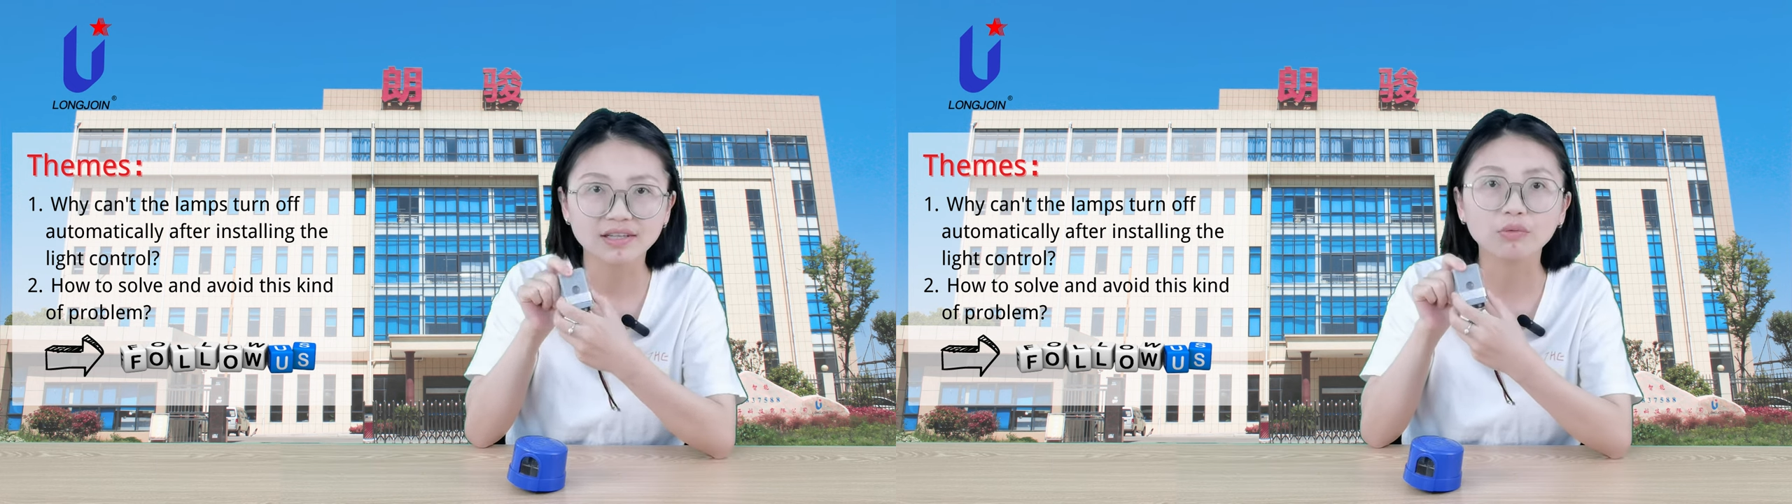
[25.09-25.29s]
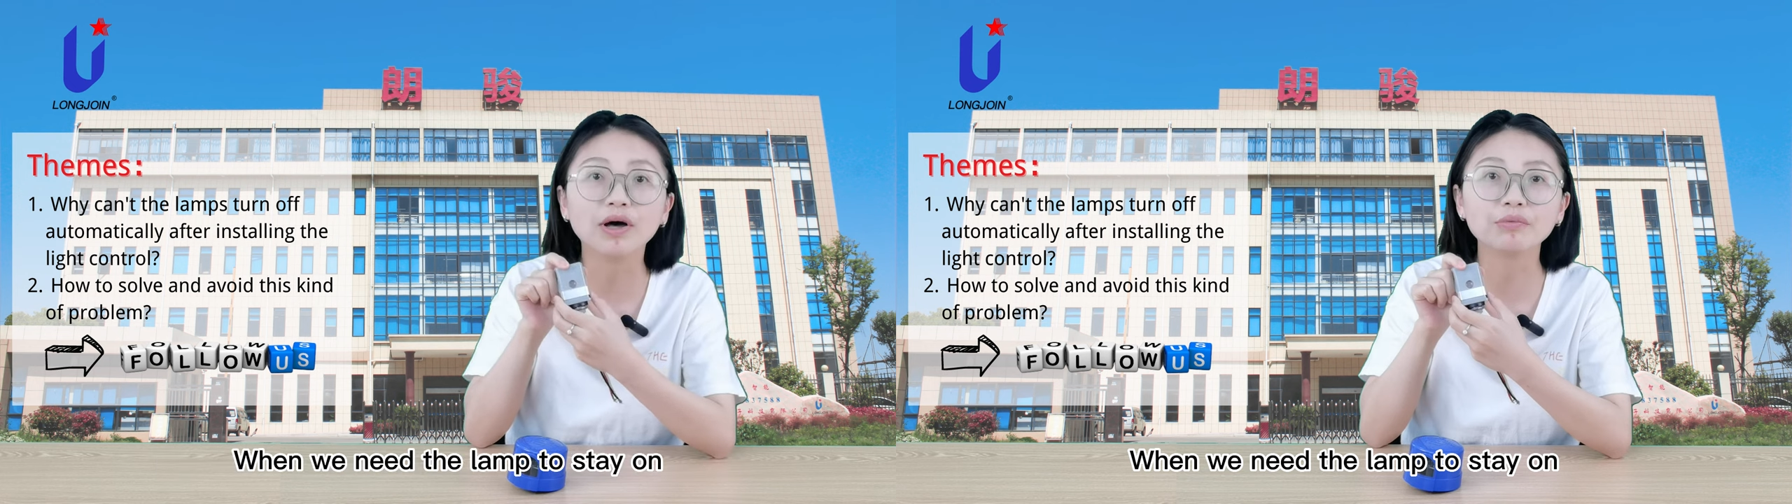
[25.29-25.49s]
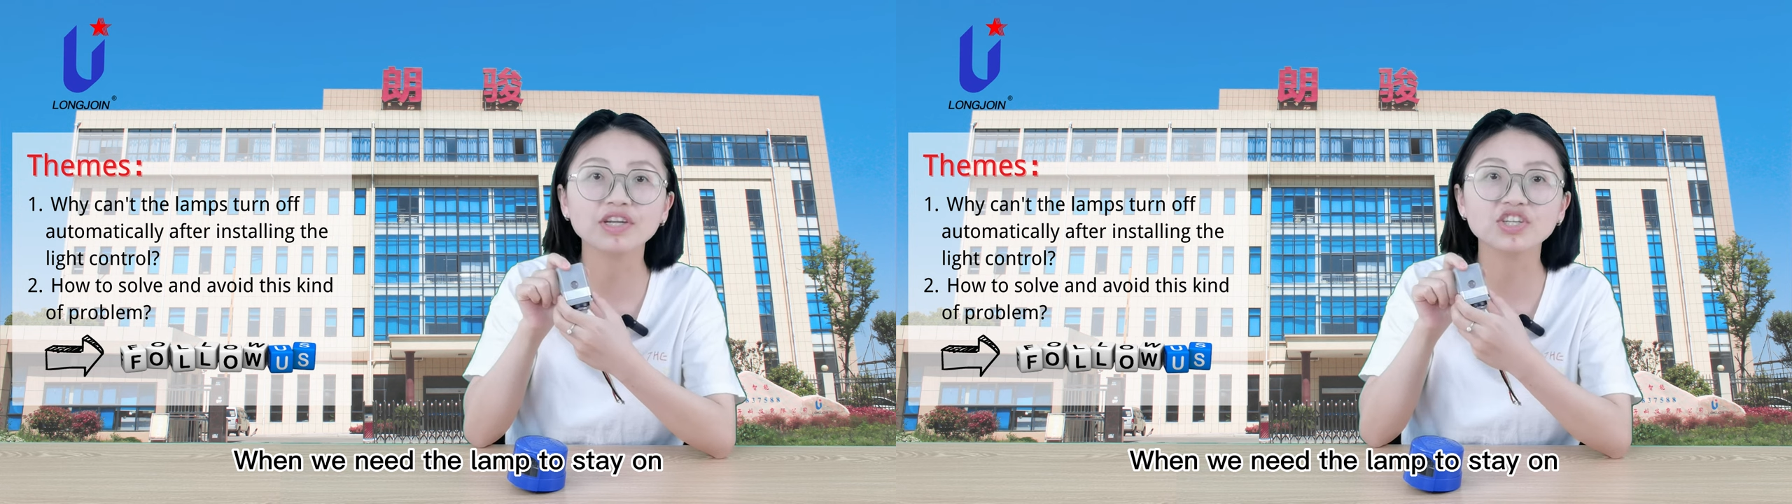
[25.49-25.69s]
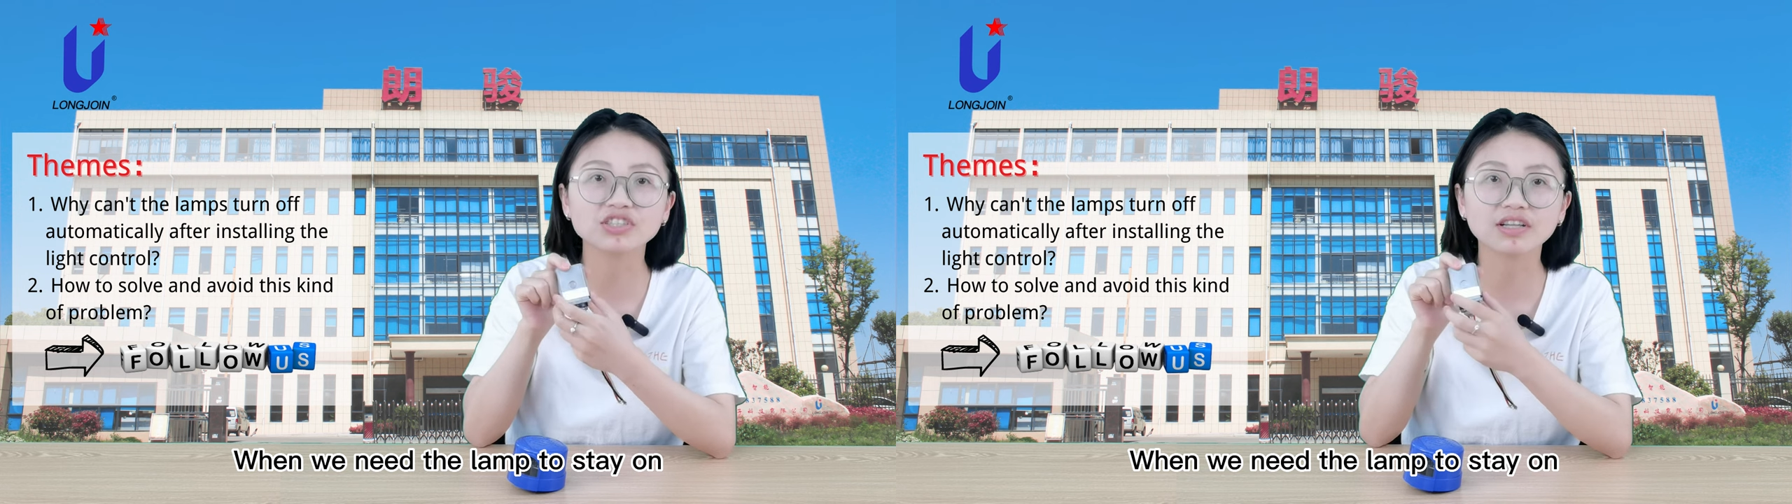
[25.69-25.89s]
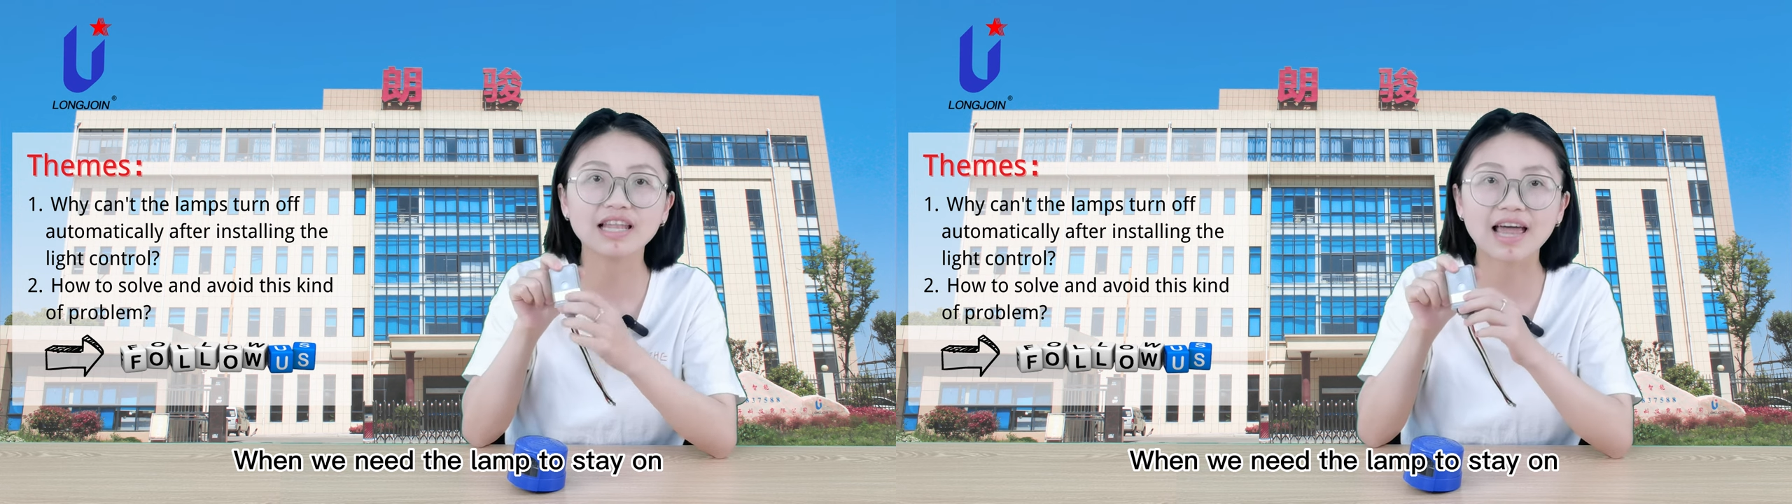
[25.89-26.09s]
When we
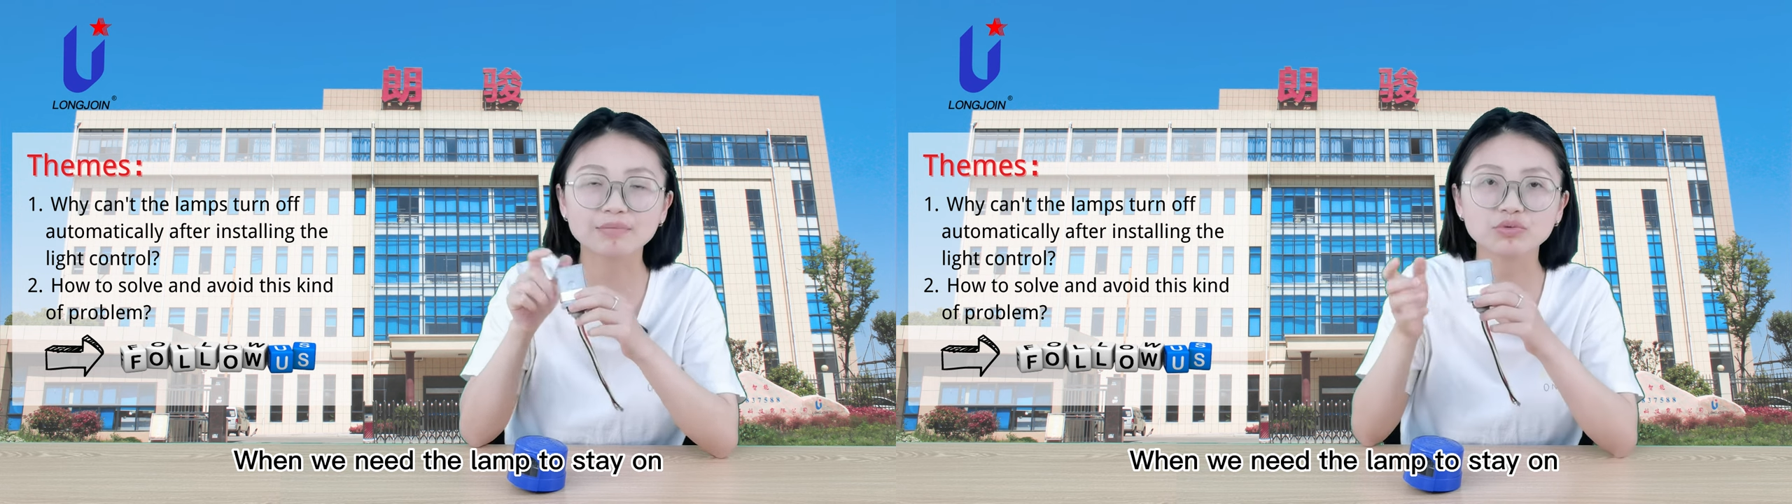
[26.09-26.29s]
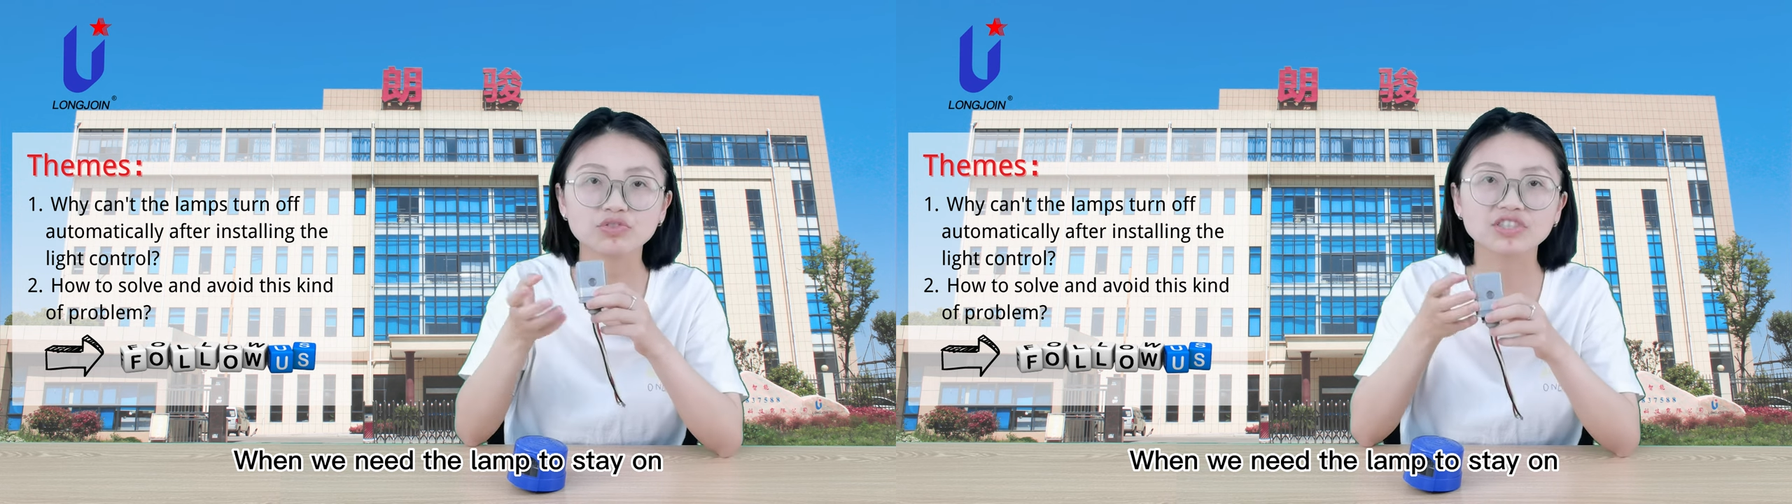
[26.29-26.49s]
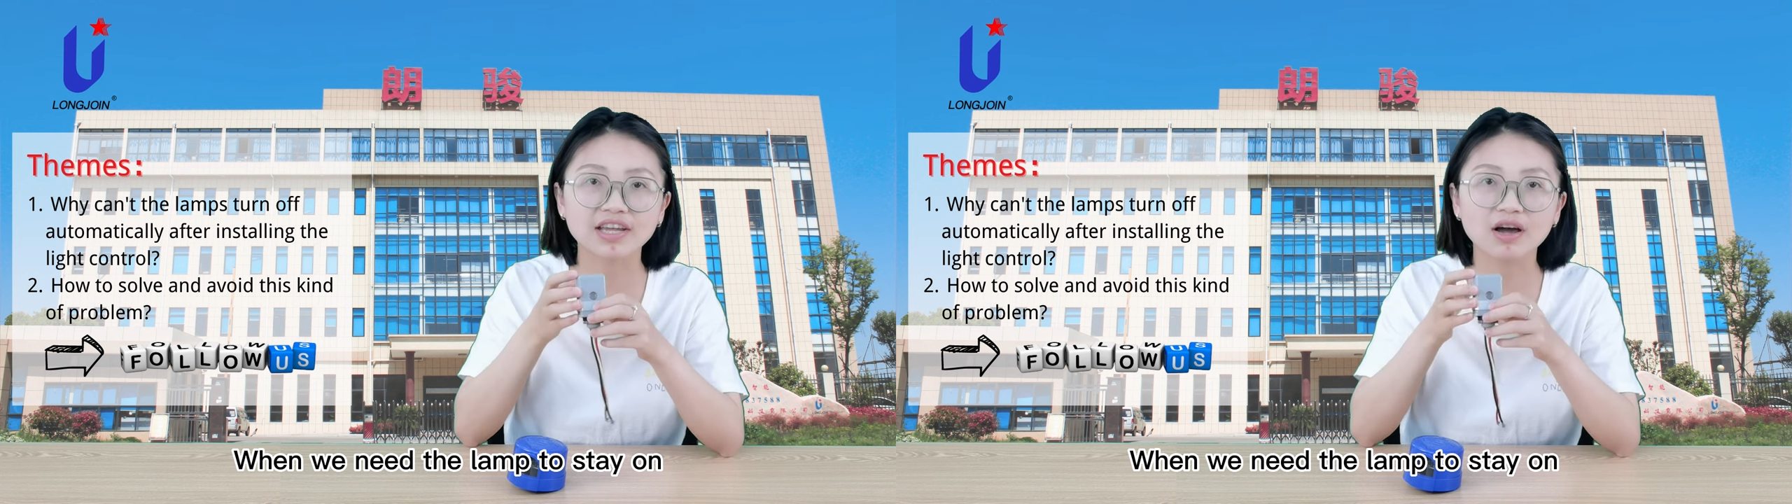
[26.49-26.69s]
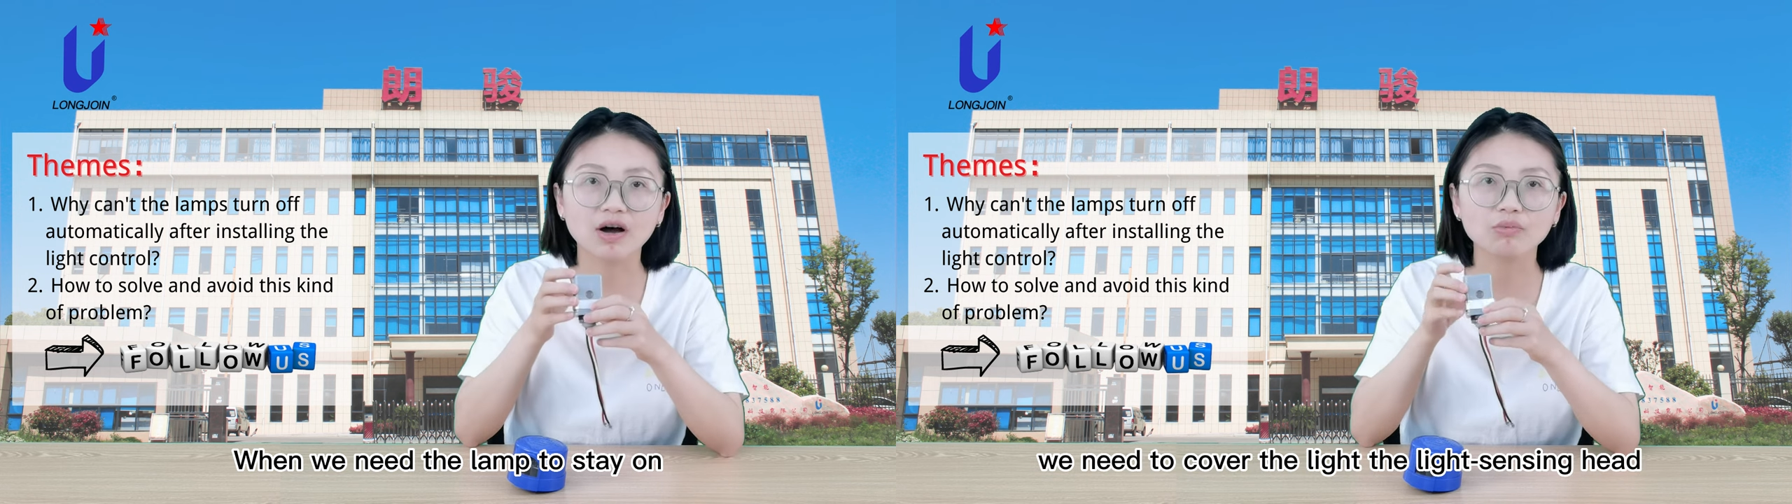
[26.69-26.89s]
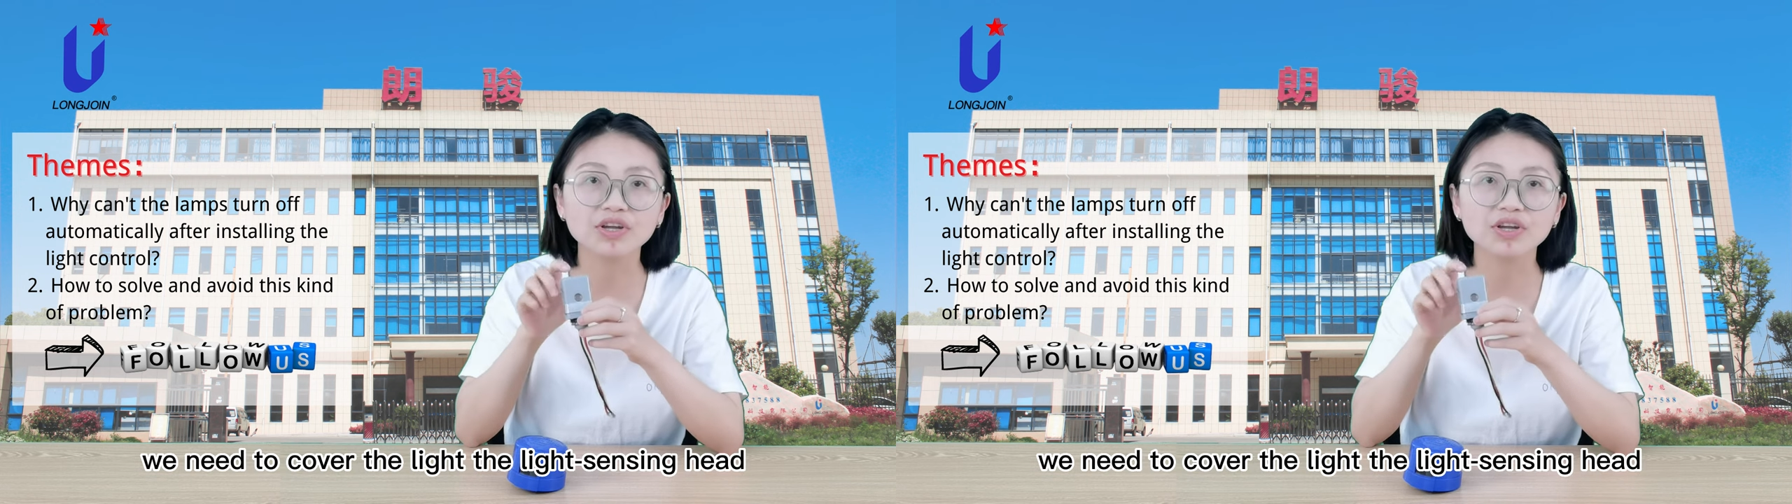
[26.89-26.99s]
need the lamp to stay on,